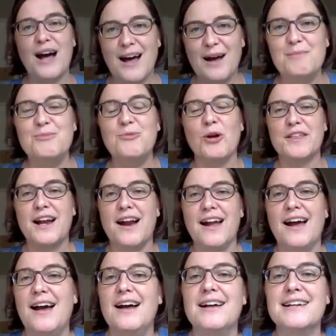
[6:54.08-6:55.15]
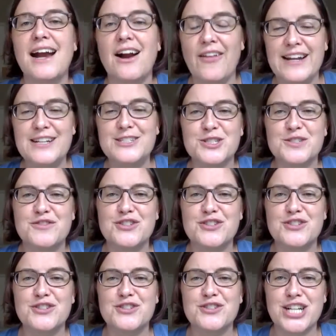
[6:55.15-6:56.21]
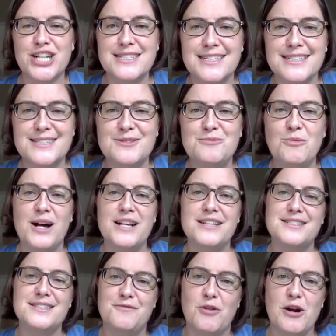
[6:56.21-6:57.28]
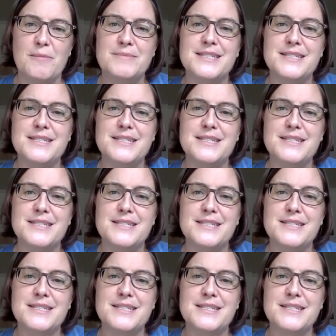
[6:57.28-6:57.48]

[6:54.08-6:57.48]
North Carolina Jews for Justice was formed.